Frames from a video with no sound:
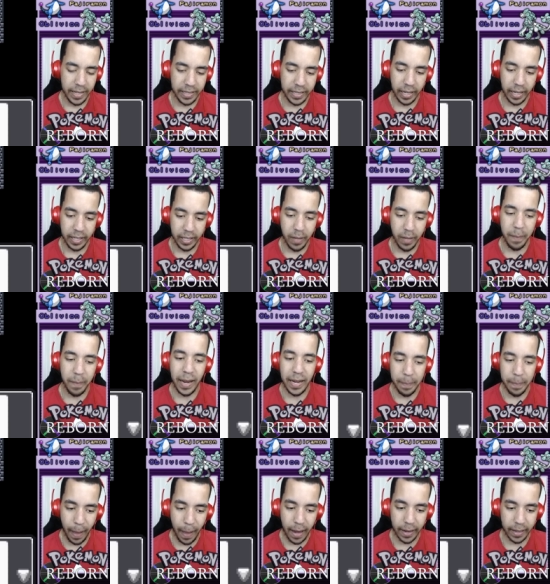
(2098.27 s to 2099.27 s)
Y you made
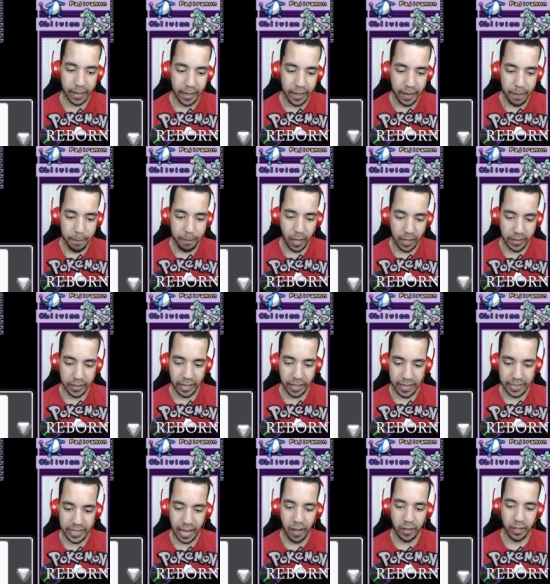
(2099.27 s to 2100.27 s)
it back. Not that
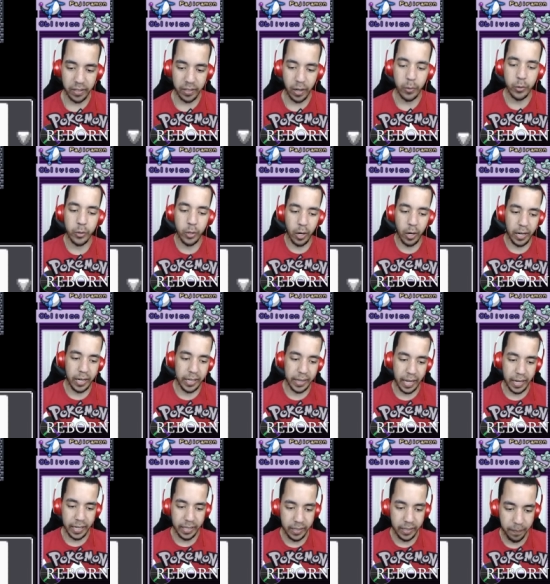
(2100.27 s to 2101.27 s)
I doubted Nostra or anything.